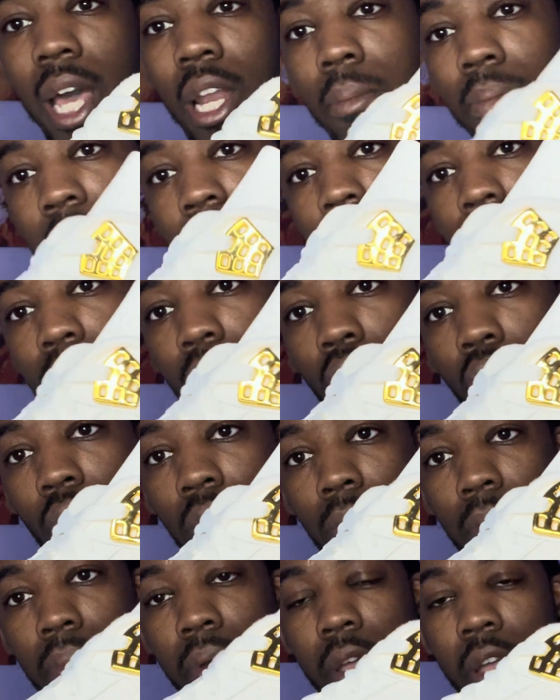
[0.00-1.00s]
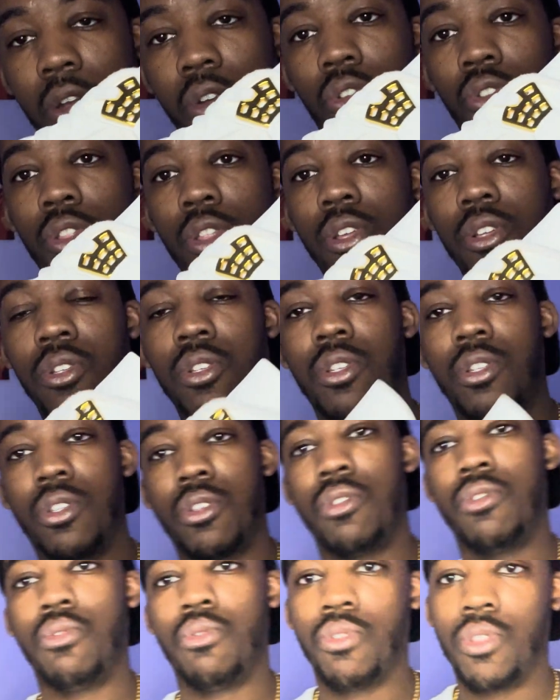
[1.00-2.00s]
of people were comparing this
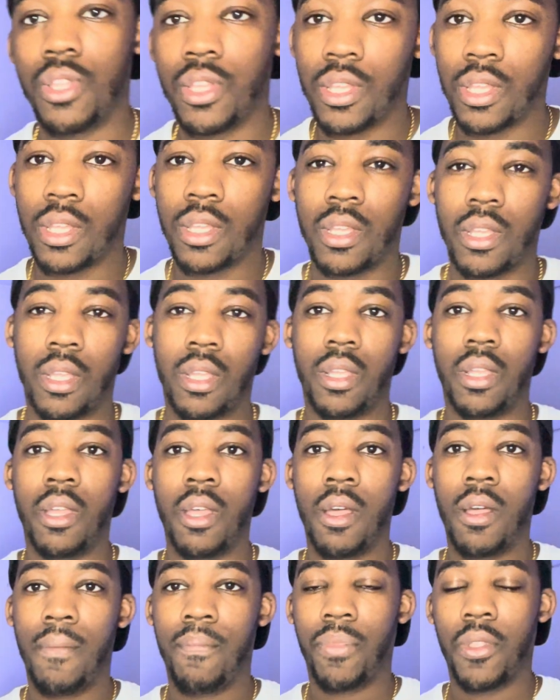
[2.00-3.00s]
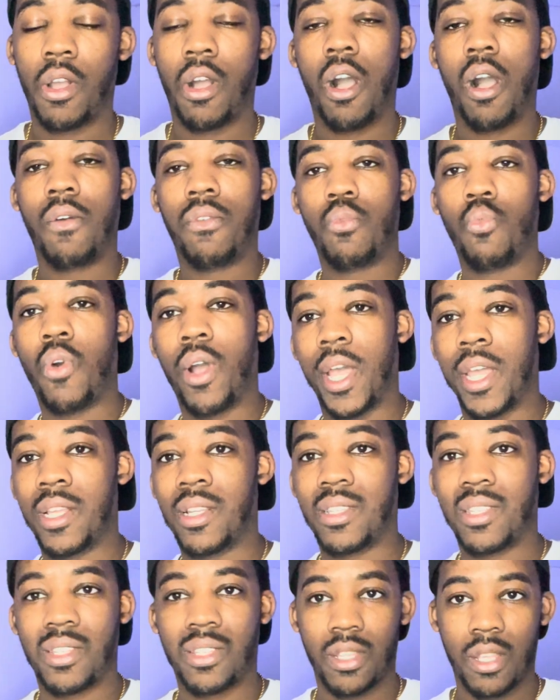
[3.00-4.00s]
to the off-white
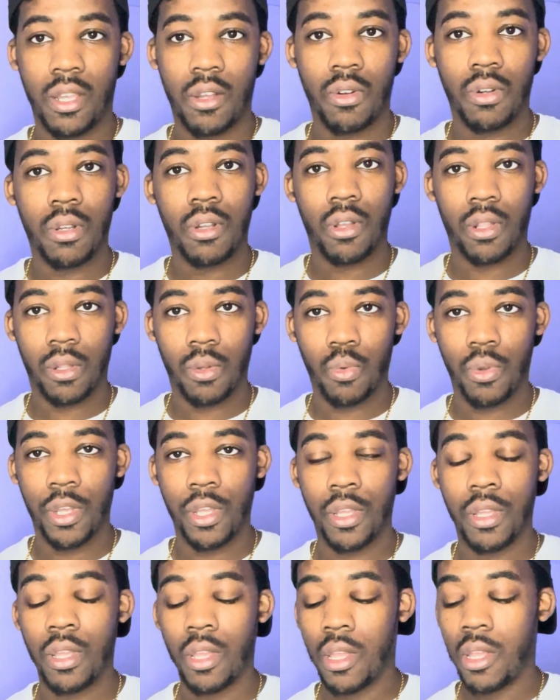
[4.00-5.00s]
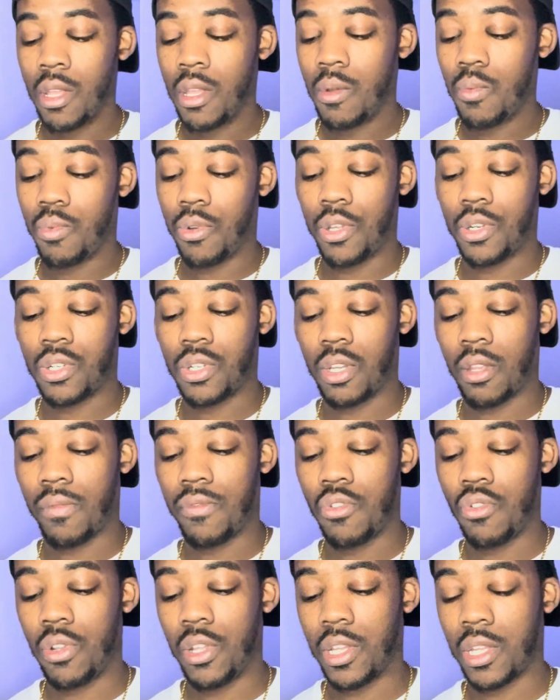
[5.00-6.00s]
sail colorway, which if
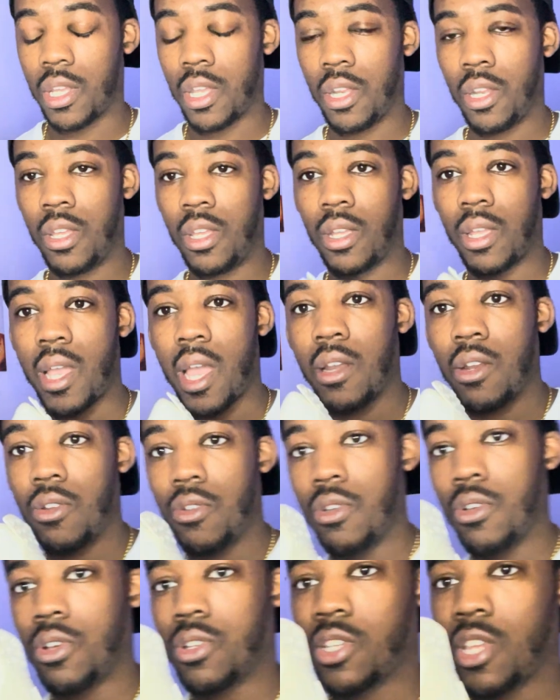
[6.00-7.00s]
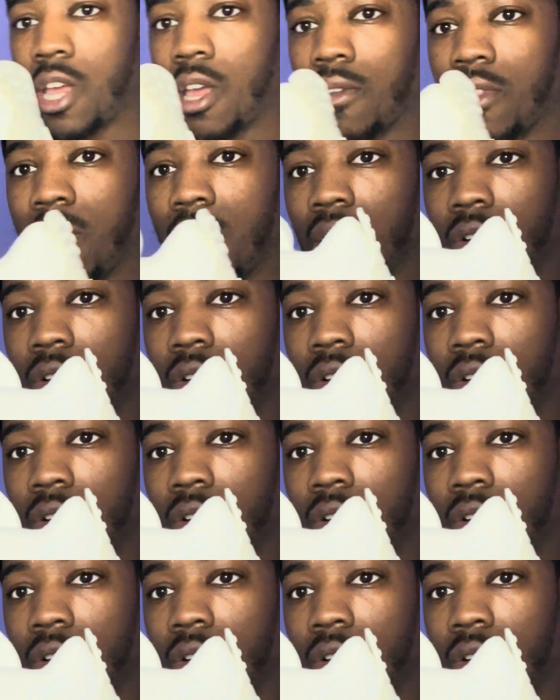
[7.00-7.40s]
you look at it, it kind of does have that